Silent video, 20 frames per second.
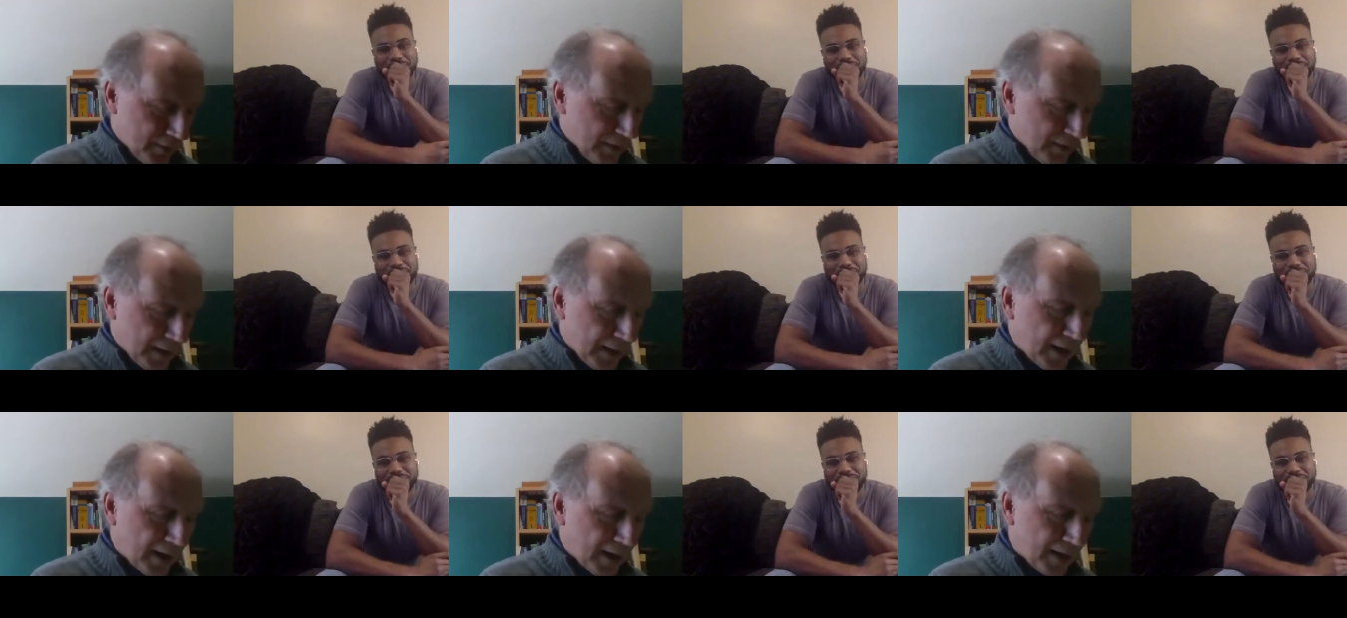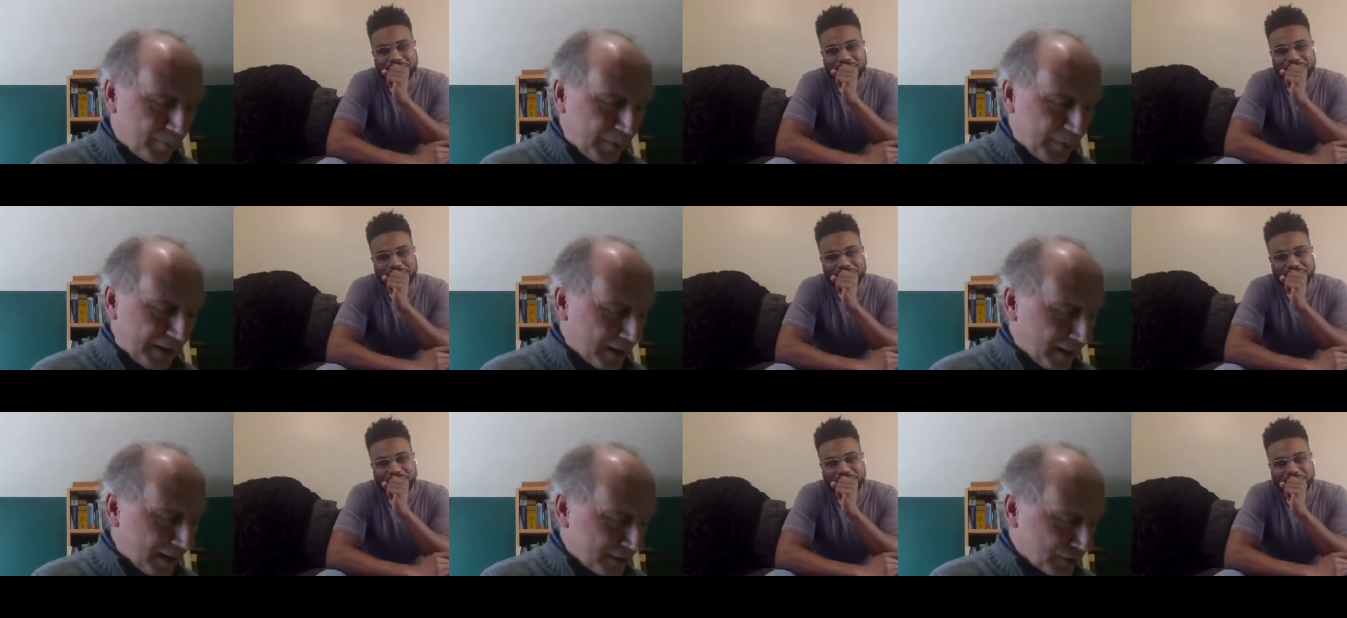Speaker 1: uh,
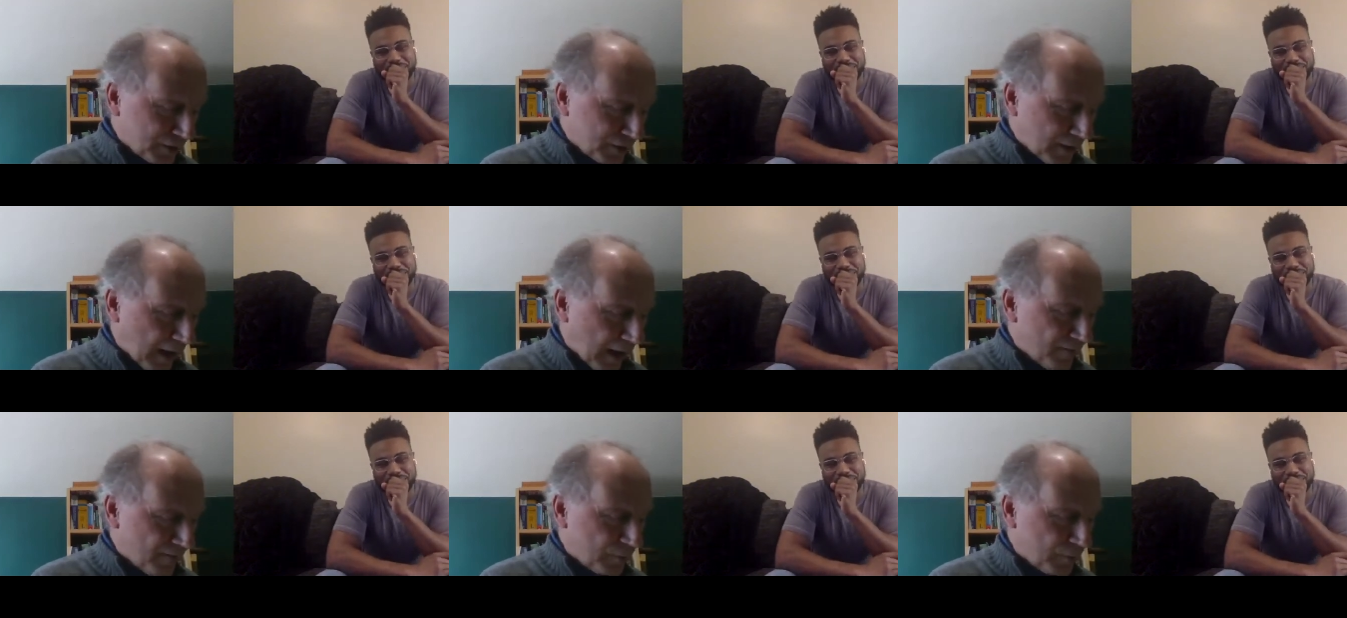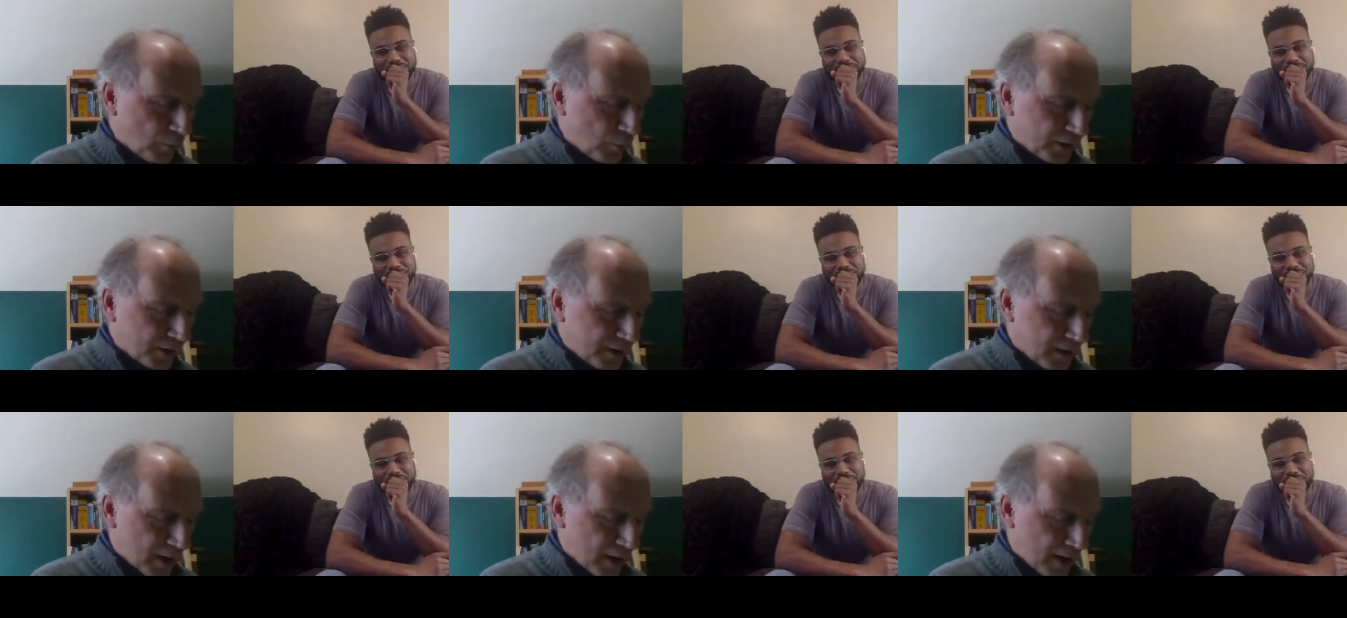because I've been
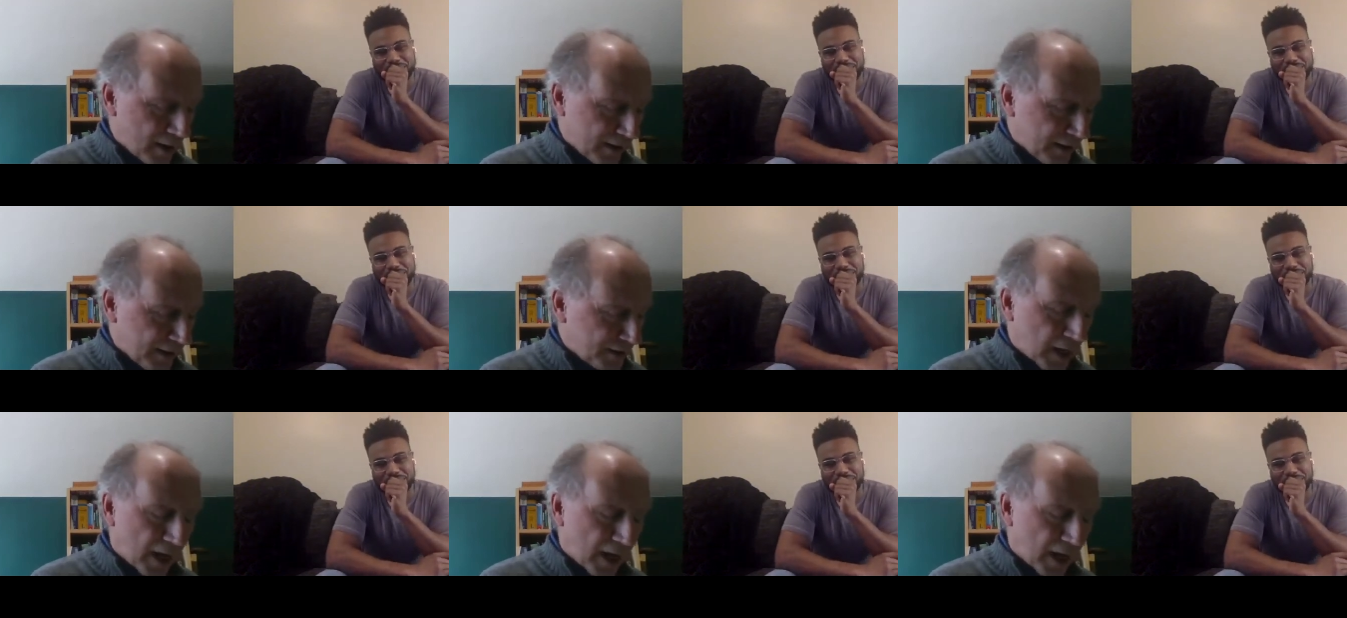working on it. it.